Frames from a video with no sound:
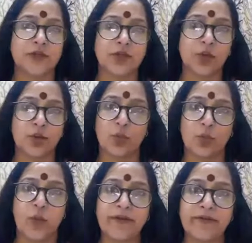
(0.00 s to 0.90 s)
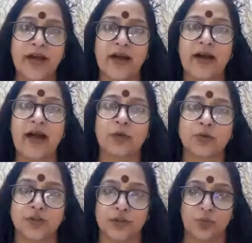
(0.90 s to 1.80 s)
So when we are
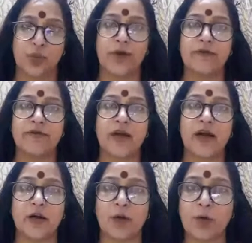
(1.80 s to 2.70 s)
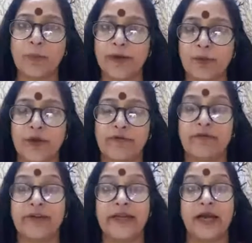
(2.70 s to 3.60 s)
out, when we are open,
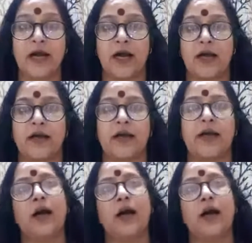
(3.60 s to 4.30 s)
when we are